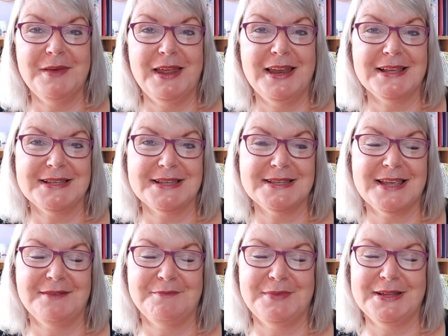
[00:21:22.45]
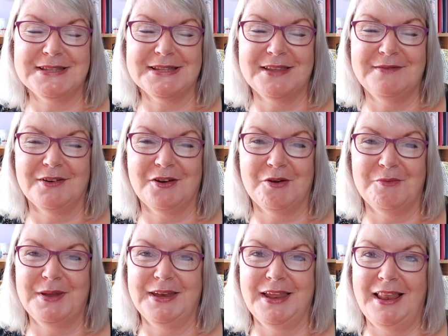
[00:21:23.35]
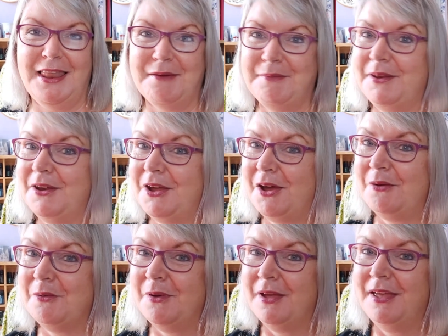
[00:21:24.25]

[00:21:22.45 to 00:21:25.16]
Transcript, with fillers: And as I said, please leave a comment and let me know